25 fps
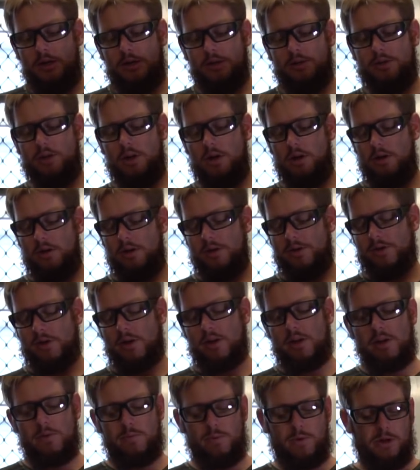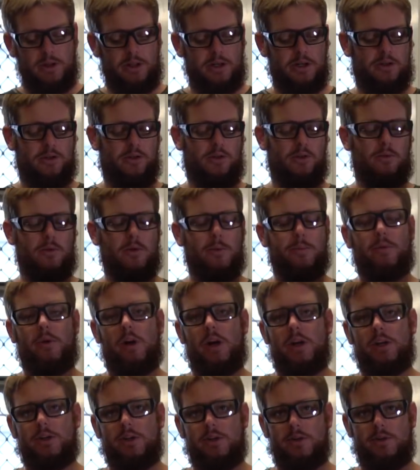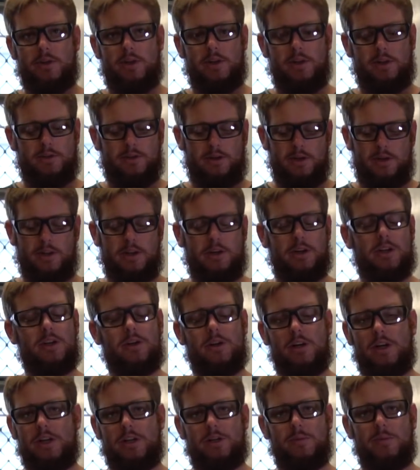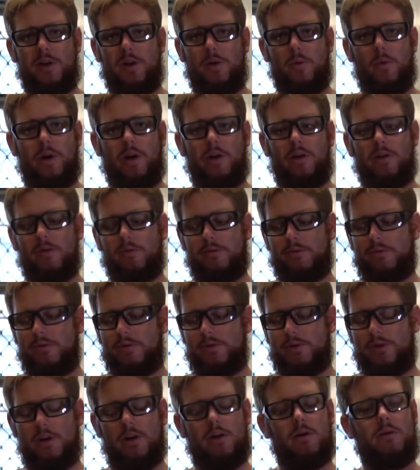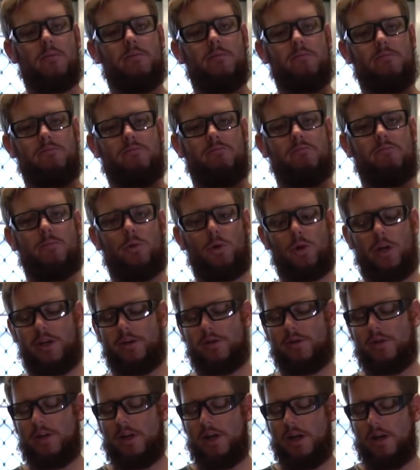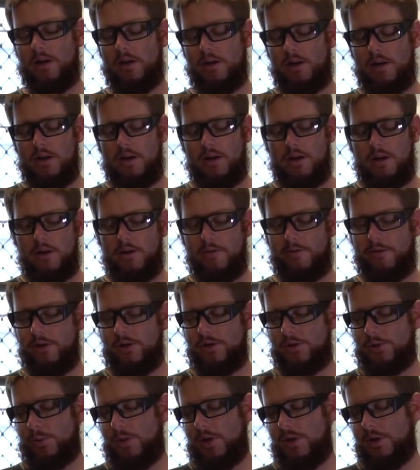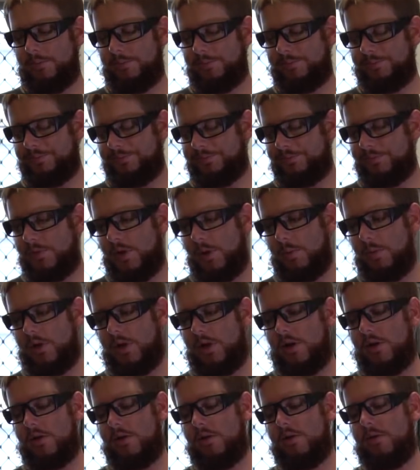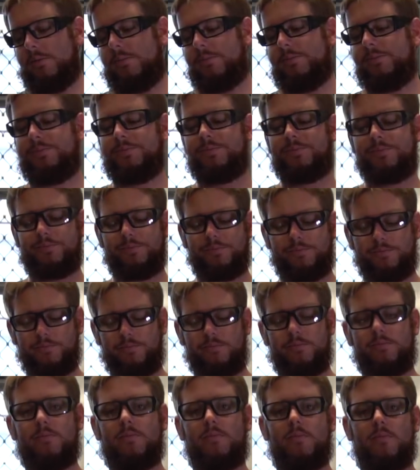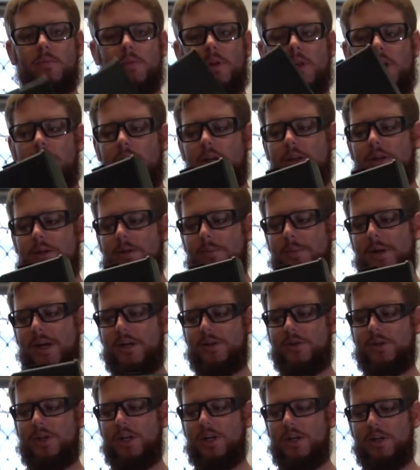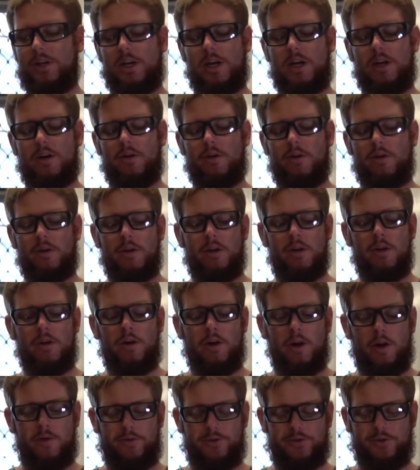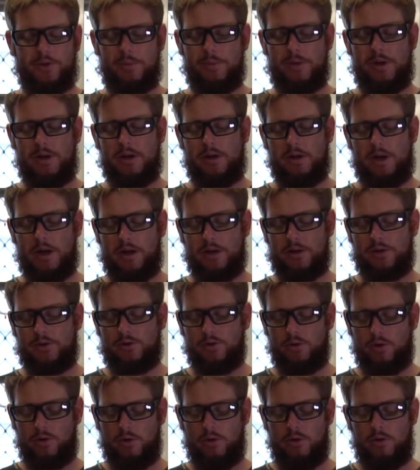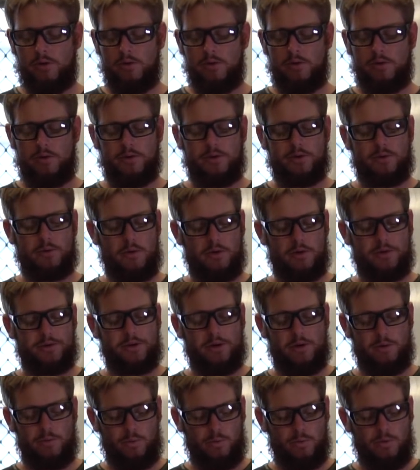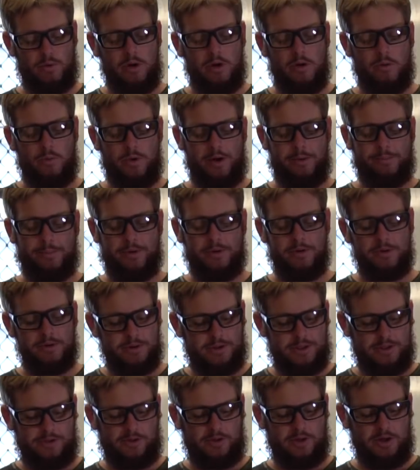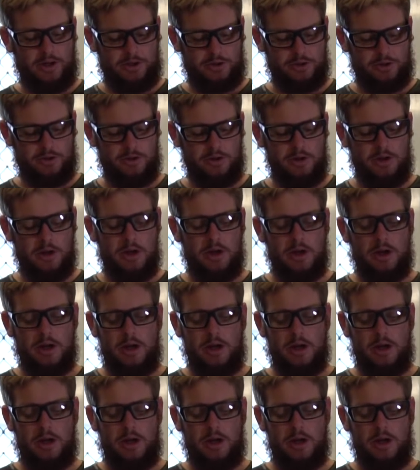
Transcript: So there's only really two operations in this thing that you need to be aware of. So we'll get to that. First one that we're going to do is the magazine. Now, obviously being a saw or a squad assault weapon designation,